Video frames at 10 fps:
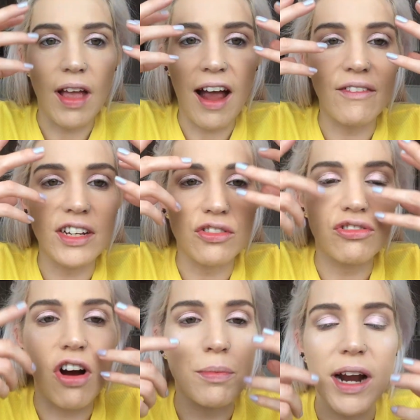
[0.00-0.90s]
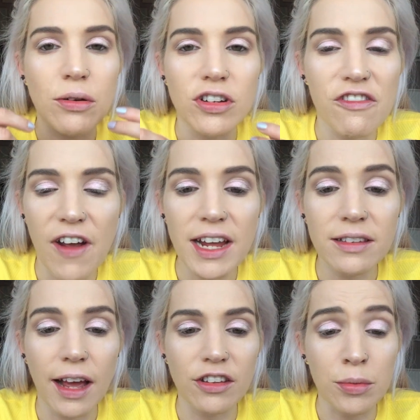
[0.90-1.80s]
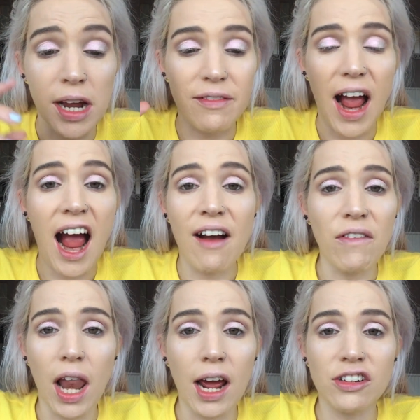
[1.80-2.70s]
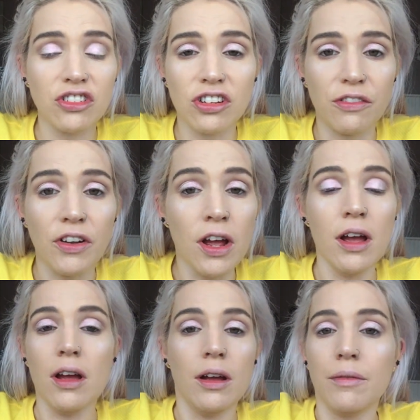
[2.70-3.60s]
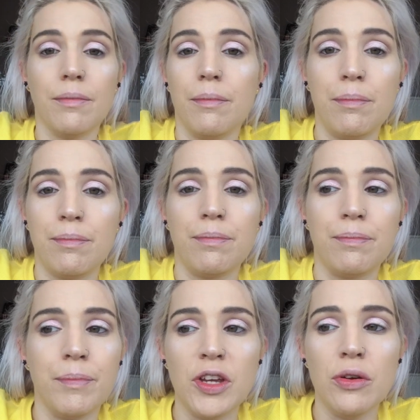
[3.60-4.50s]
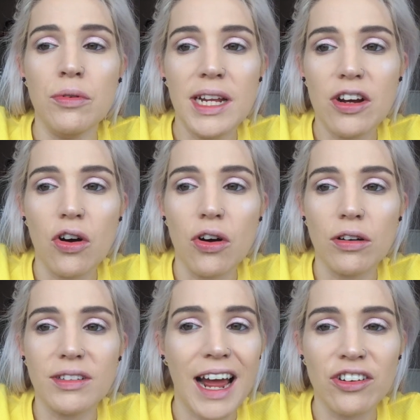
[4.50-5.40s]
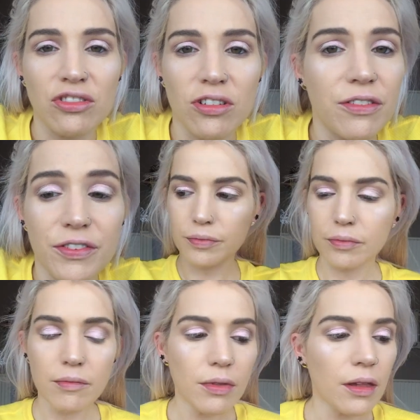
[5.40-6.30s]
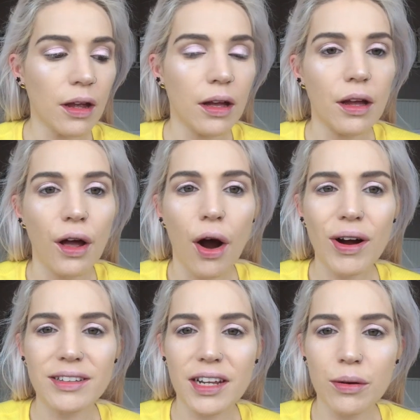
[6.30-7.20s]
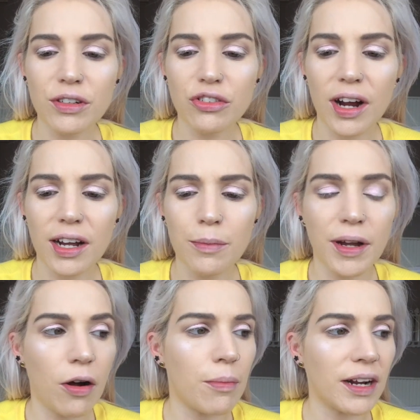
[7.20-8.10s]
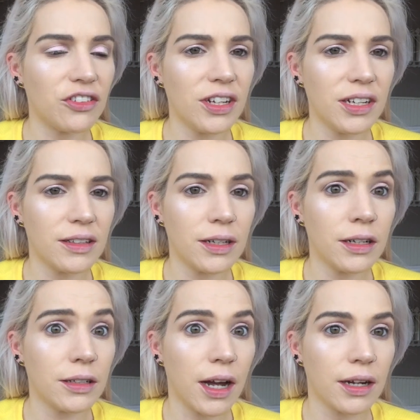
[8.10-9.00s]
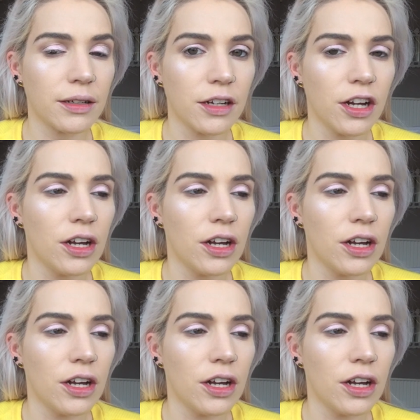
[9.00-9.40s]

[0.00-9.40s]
have it drop down your face like some kind of avalanche of unicorn dandruff. Oh, I said I would try a bit on my cheeks, didn't I?